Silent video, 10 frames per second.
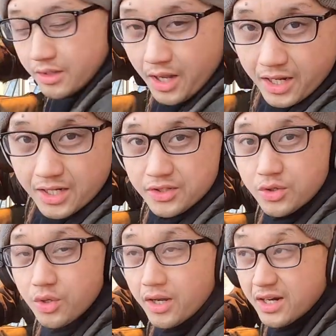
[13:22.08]
Okay, I gotta let
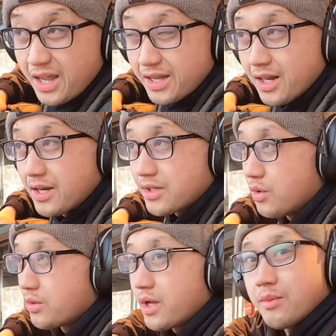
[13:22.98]
the I, I gotta let it
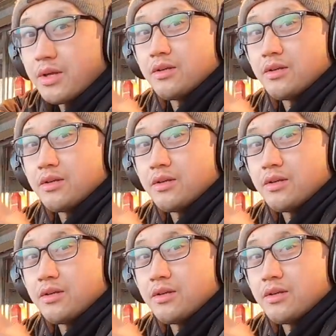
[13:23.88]
cool down,